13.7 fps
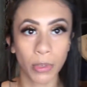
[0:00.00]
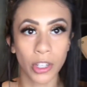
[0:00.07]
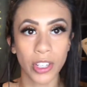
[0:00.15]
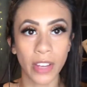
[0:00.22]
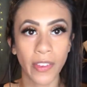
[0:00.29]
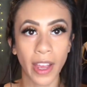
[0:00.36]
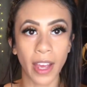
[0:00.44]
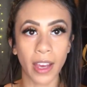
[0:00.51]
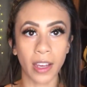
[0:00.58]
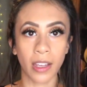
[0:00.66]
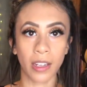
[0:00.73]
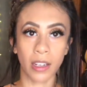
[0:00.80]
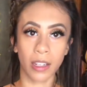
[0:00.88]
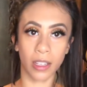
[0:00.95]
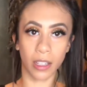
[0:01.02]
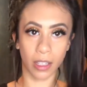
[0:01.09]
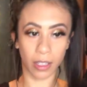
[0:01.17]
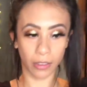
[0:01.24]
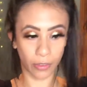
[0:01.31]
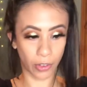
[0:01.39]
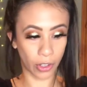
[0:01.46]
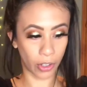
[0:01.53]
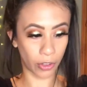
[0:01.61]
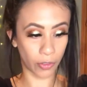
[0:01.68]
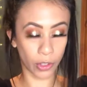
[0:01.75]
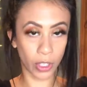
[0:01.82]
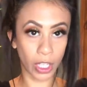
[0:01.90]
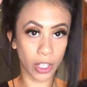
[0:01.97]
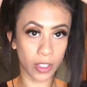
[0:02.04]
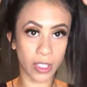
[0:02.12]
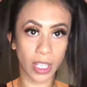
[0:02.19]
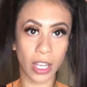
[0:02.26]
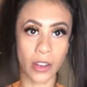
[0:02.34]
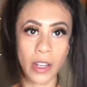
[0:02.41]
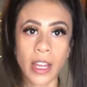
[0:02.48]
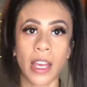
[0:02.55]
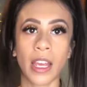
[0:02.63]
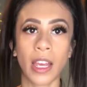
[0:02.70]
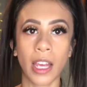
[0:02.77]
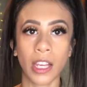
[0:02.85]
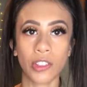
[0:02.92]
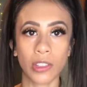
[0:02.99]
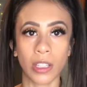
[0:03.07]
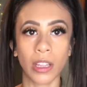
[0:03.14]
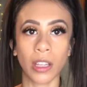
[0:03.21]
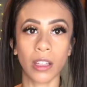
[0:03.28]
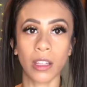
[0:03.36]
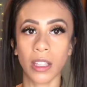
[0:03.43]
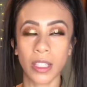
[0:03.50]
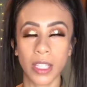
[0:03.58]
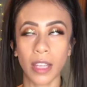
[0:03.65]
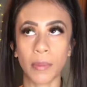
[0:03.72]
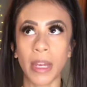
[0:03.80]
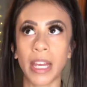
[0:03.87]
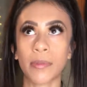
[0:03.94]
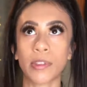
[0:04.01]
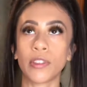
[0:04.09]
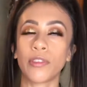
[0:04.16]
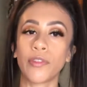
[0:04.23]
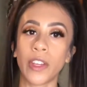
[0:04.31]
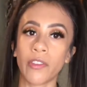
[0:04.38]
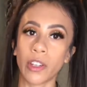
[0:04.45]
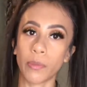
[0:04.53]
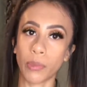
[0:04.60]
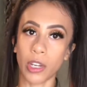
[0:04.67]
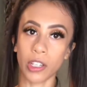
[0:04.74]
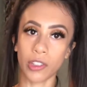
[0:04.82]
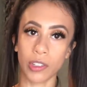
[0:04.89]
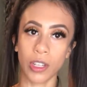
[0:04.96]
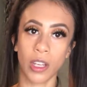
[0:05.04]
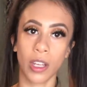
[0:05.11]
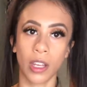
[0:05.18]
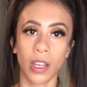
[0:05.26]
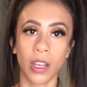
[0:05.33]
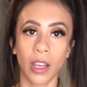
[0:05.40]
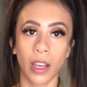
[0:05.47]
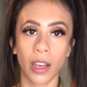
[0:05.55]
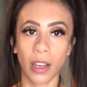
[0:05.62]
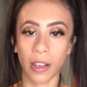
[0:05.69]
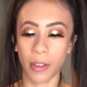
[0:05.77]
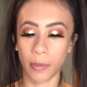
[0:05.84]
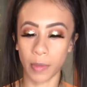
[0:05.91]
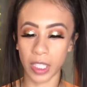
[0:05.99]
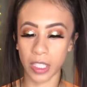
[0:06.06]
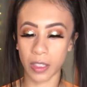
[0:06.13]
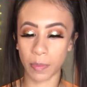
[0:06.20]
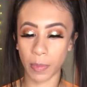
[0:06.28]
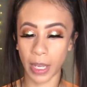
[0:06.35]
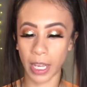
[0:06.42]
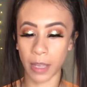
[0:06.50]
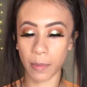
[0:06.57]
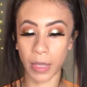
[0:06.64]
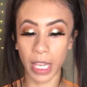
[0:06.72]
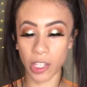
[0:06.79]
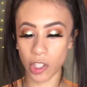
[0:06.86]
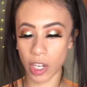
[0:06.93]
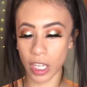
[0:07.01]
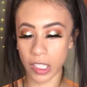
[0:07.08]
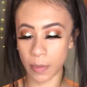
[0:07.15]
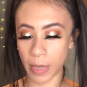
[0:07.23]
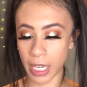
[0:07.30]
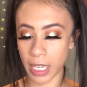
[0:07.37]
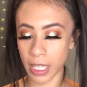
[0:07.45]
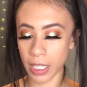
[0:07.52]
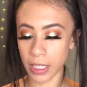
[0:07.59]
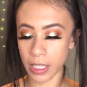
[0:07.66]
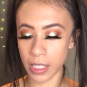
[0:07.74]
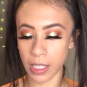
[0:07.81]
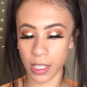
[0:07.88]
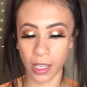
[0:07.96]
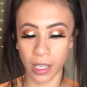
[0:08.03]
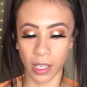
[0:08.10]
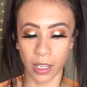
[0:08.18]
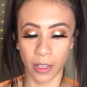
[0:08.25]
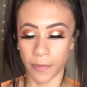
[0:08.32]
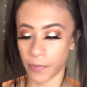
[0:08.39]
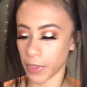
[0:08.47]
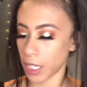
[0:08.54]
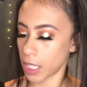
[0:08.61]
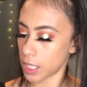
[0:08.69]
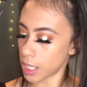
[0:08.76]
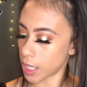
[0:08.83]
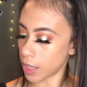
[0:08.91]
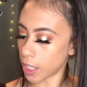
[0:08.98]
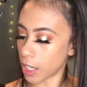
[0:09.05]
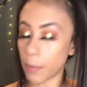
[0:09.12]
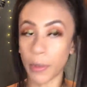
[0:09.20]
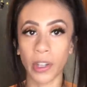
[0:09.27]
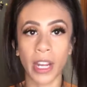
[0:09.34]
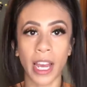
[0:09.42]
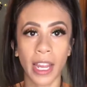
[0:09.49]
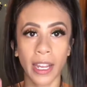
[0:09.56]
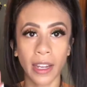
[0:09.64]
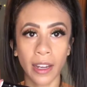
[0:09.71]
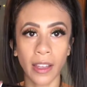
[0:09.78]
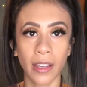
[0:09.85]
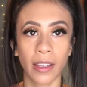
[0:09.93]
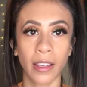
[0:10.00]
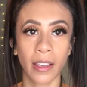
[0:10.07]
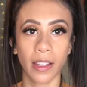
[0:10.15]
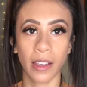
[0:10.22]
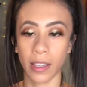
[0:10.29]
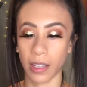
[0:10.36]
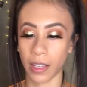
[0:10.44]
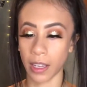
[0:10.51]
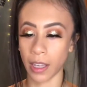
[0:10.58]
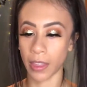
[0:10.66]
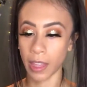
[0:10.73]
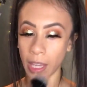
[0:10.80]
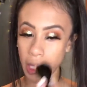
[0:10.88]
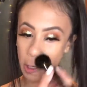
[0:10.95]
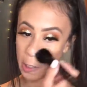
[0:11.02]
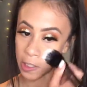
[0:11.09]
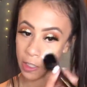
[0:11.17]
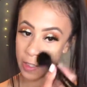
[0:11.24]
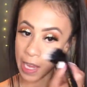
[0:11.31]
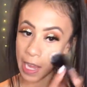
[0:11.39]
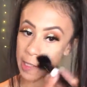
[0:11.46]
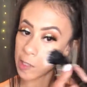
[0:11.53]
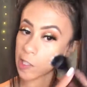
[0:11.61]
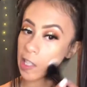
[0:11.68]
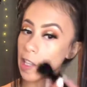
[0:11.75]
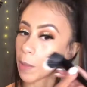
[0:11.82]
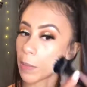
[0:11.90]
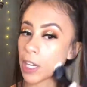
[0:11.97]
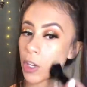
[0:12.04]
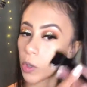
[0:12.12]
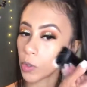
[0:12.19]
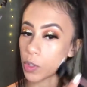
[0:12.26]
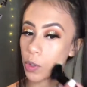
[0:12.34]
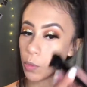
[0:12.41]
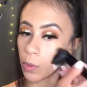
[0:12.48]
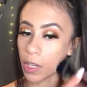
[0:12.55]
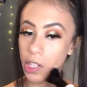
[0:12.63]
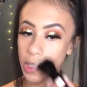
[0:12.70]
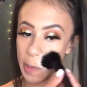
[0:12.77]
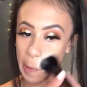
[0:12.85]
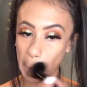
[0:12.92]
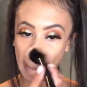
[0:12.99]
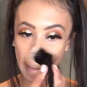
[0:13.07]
brush I've had for a few years now, and it's like my absolute favorite brush. It's by BH Cosmetics. It's in the number 9, and then this is honestly like my go-to brush.